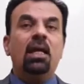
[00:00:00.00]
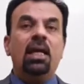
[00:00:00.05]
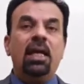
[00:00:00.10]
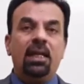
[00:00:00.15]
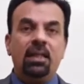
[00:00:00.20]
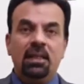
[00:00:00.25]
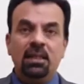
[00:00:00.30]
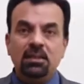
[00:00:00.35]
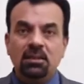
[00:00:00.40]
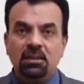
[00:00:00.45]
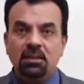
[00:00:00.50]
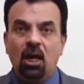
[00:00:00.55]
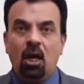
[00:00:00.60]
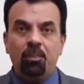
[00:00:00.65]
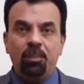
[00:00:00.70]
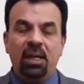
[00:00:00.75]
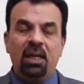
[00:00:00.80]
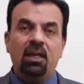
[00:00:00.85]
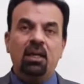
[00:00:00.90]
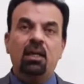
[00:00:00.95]
In this
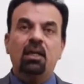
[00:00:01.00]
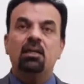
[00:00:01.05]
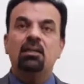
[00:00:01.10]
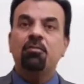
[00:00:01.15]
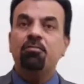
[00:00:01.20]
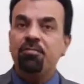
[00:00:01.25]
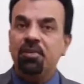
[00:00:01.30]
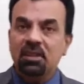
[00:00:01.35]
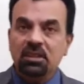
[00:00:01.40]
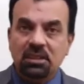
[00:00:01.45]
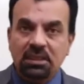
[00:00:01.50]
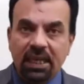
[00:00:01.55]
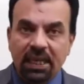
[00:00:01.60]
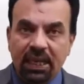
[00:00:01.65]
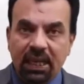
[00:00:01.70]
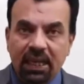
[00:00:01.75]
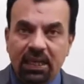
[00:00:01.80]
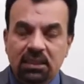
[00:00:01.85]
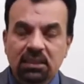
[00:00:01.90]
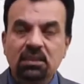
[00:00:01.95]
topic, the first
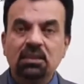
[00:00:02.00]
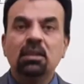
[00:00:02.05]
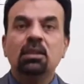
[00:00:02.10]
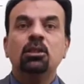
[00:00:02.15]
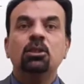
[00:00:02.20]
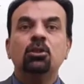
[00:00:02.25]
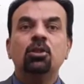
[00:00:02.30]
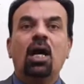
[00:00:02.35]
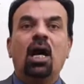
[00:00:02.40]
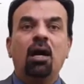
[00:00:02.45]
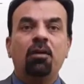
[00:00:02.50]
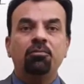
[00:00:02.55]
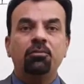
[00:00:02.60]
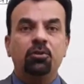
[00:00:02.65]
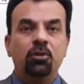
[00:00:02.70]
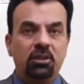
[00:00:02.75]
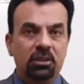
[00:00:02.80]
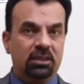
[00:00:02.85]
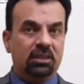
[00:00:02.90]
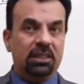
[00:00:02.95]
thing is you have
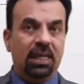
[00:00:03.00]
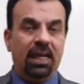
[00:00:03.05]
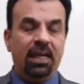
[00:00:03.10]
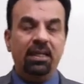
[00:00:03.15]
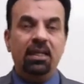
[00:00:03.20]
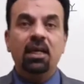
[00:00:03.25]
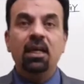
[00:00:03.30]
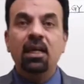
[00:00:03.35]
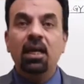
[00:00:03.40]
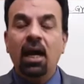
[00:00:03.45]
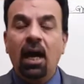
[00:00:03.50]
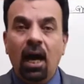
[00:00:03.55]
to understand